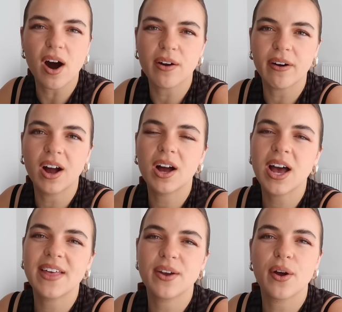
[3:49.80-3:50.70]
Farah,
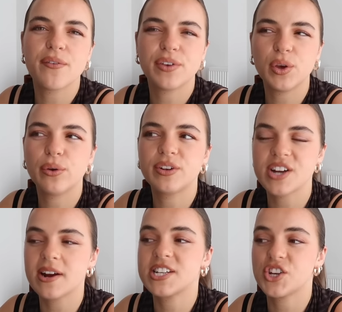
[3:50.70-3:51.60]
and there are a few
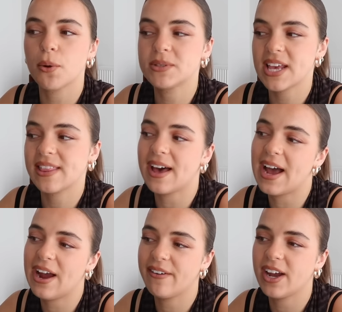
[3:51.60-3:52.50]
charity shops in
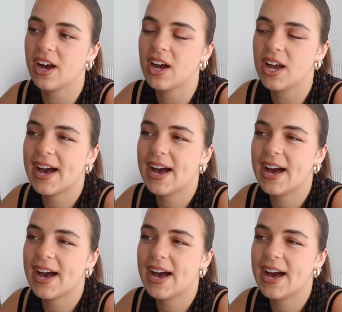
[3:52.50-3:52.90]
that area